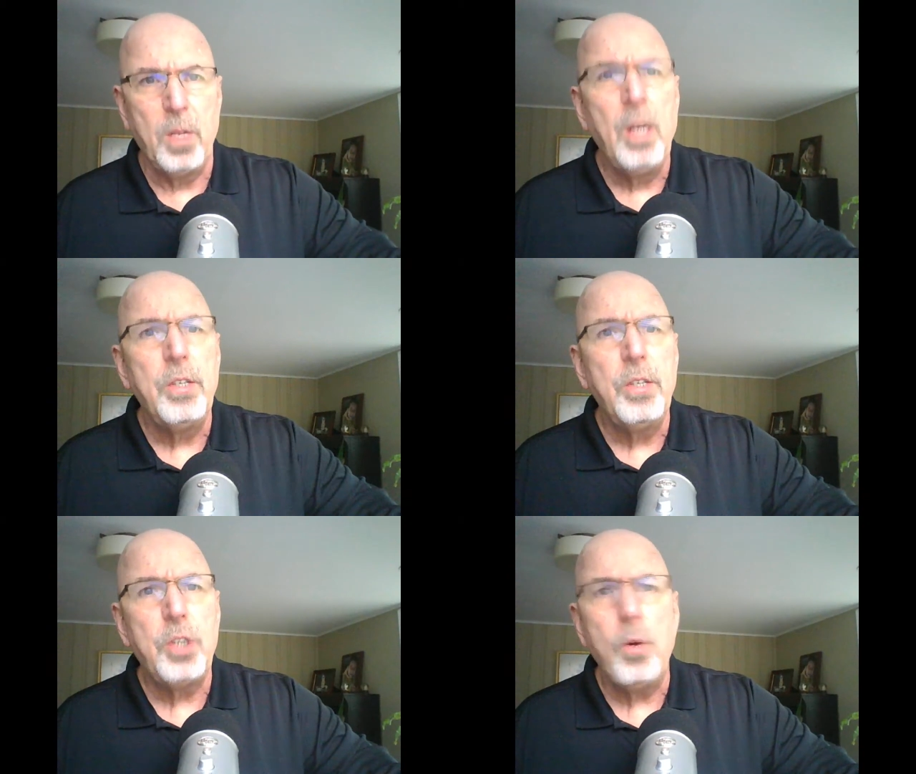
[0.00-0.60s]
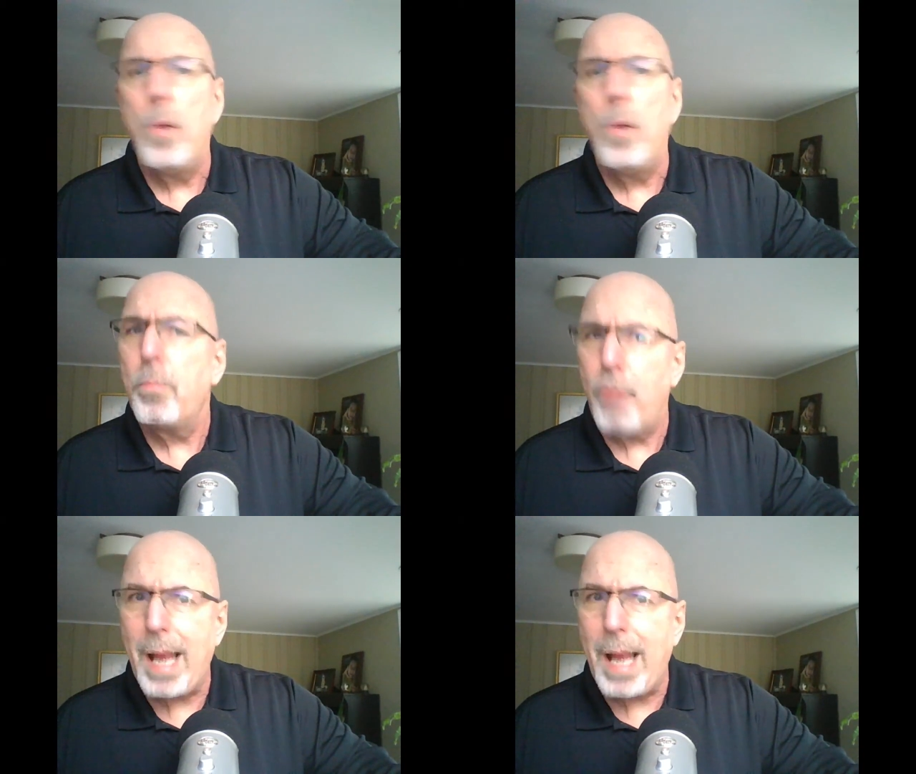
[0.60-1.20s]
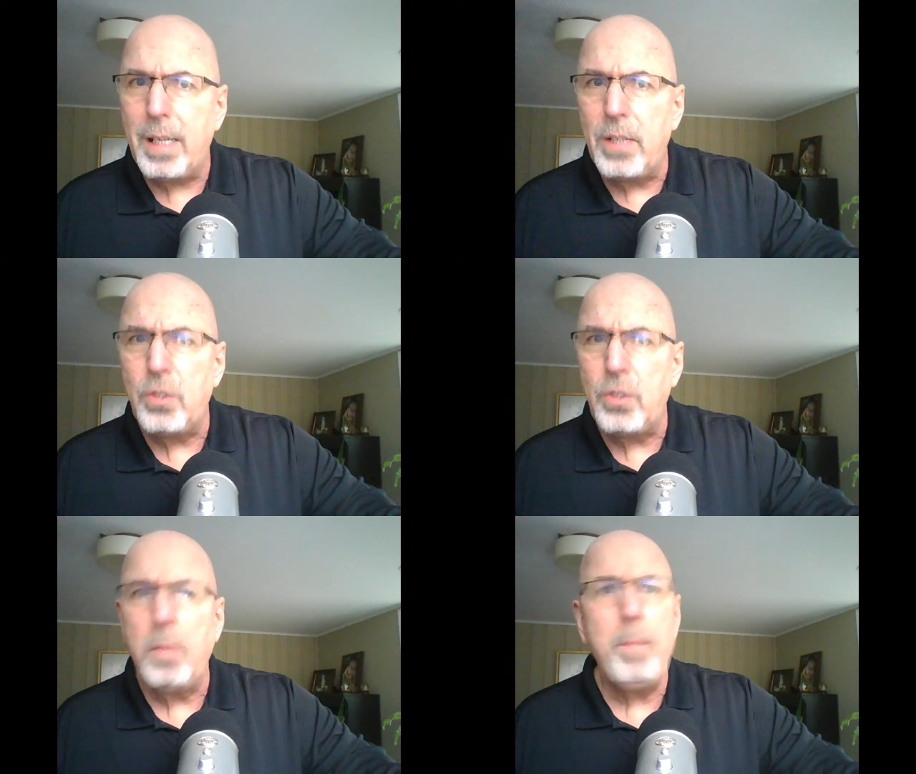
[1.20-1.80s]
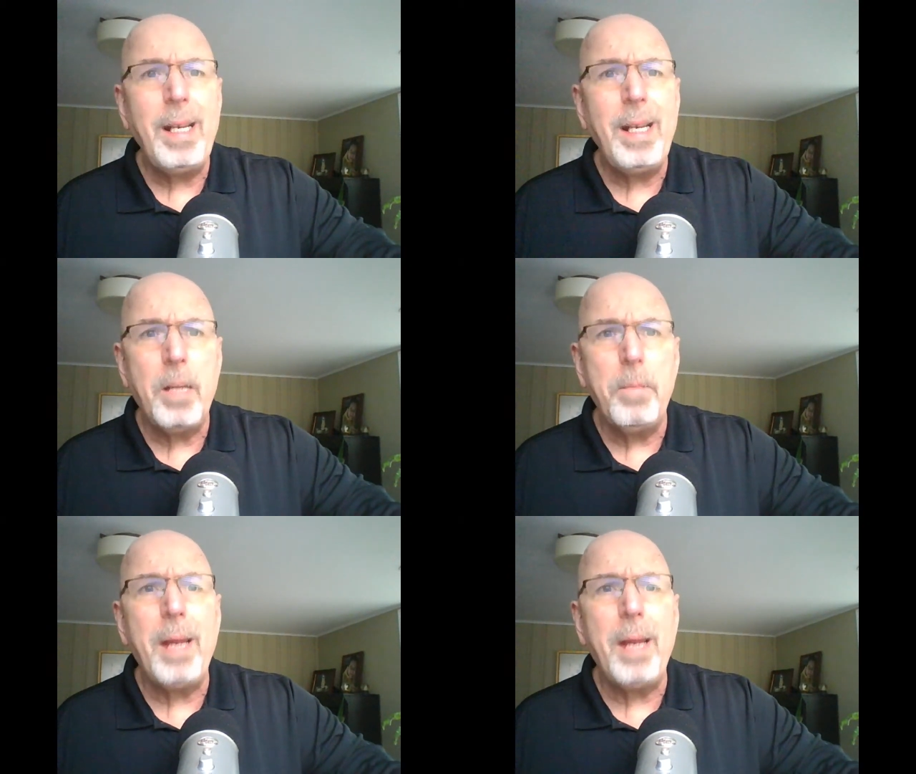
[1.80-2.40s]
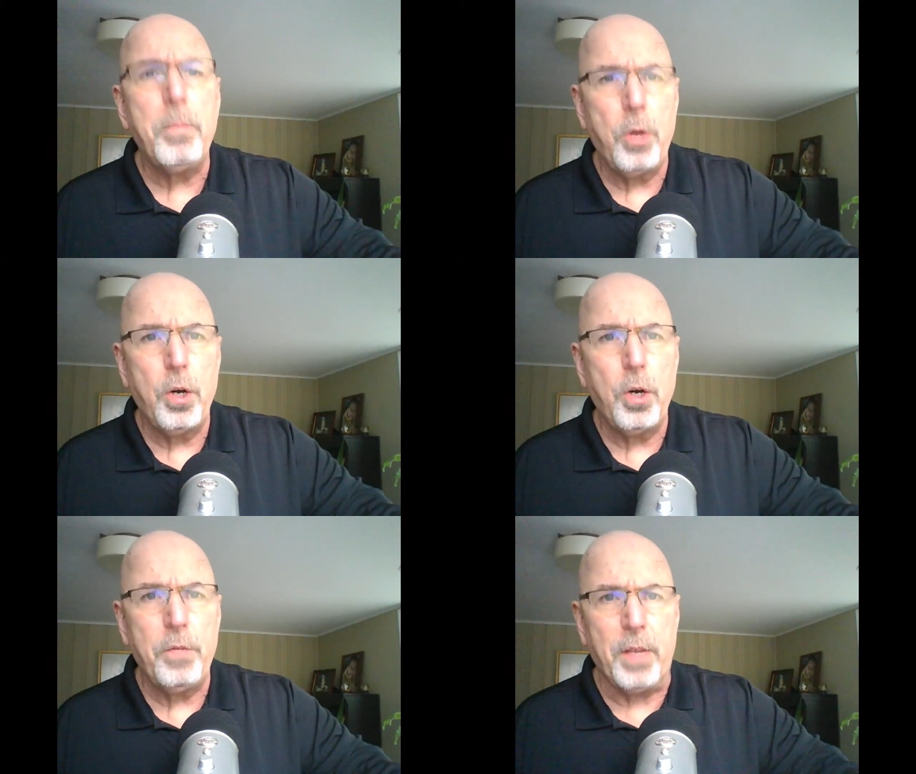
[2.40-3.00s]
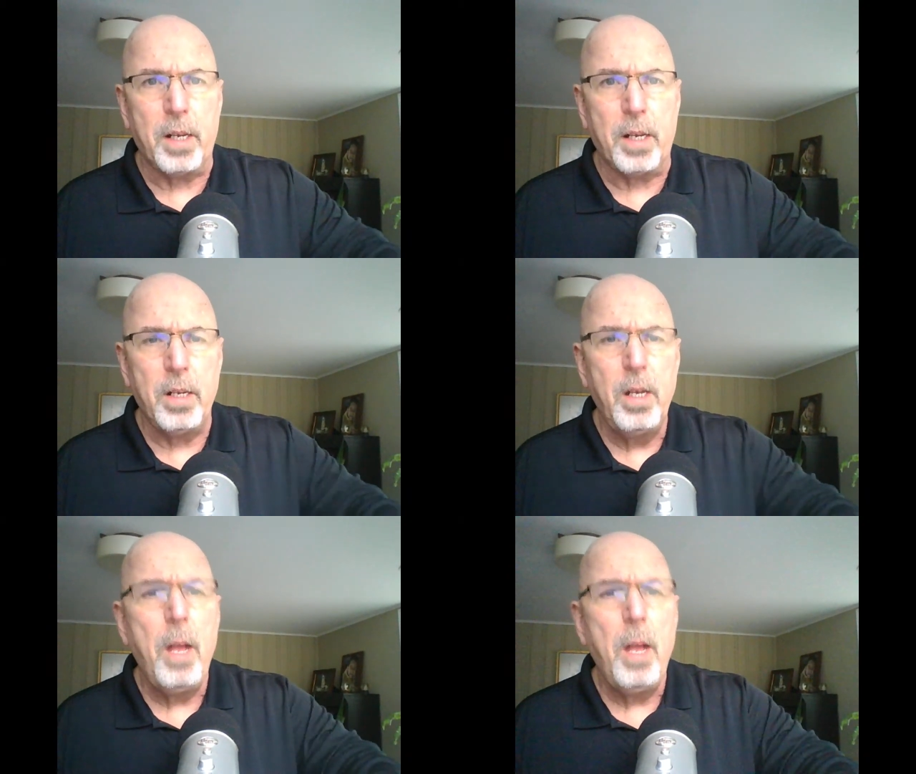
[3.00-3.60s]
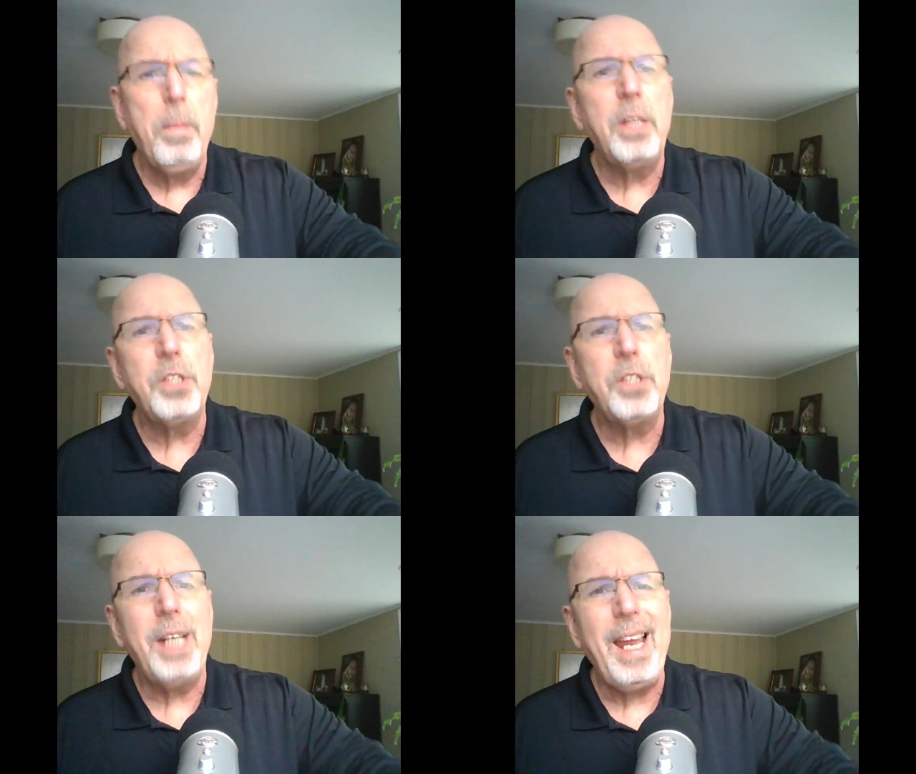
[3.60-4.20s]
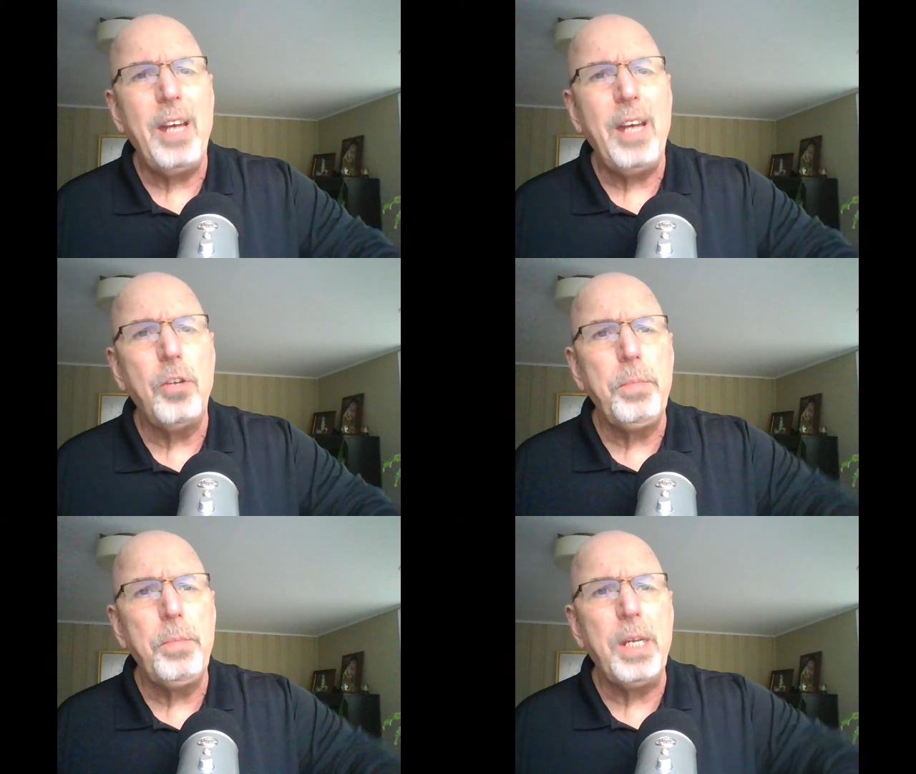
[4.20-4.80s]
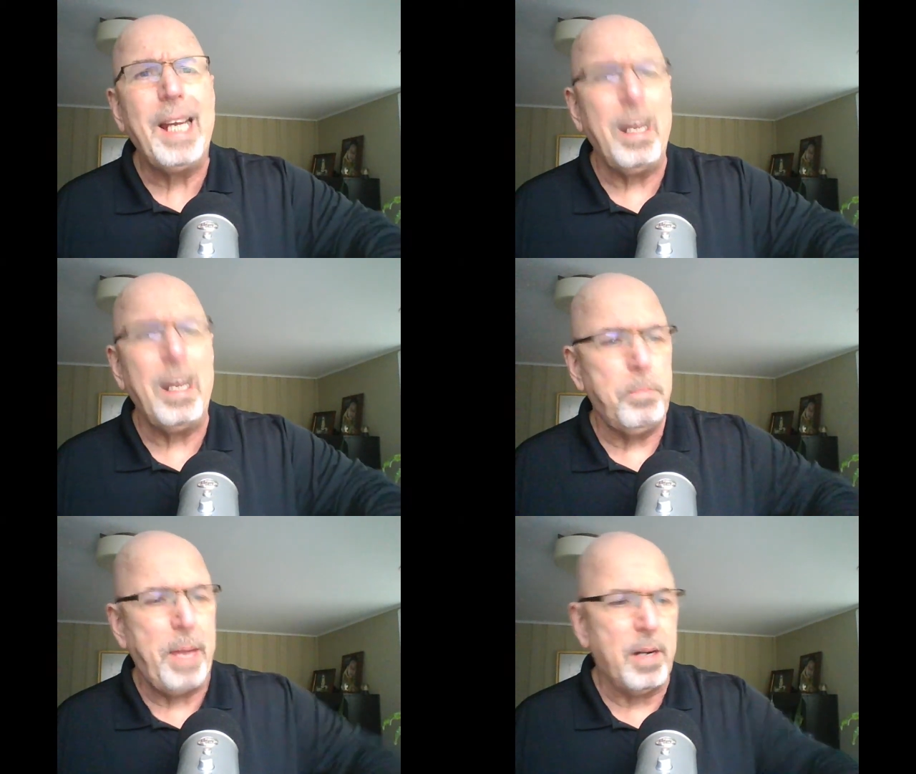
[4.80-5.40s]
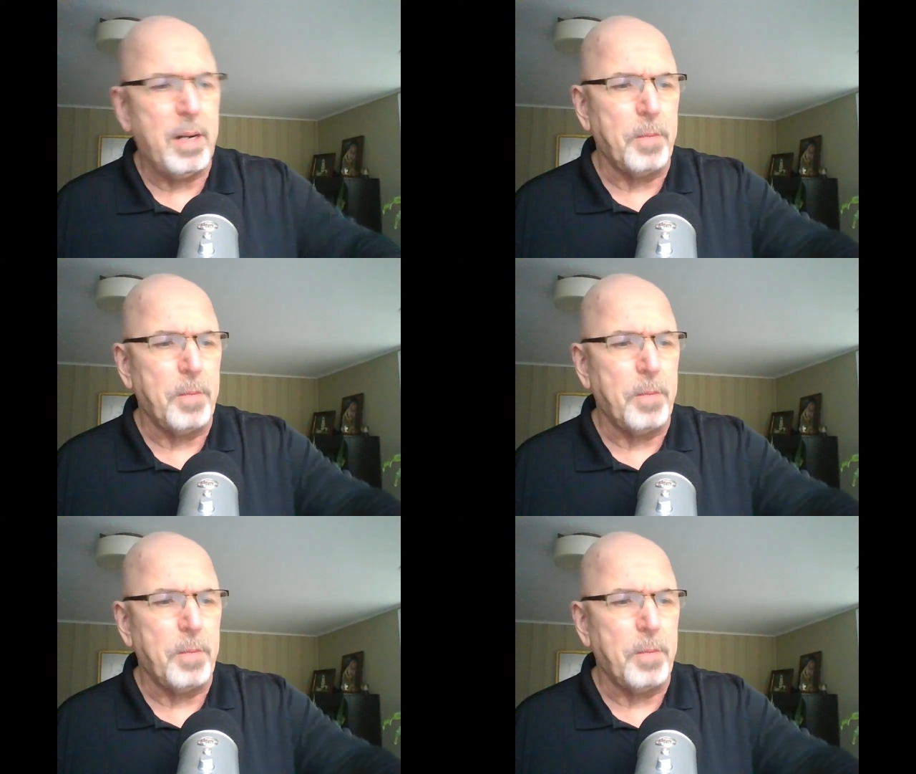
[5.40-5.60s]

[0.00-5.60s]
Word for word: So practice may not make perfect, but it's going to help you get better.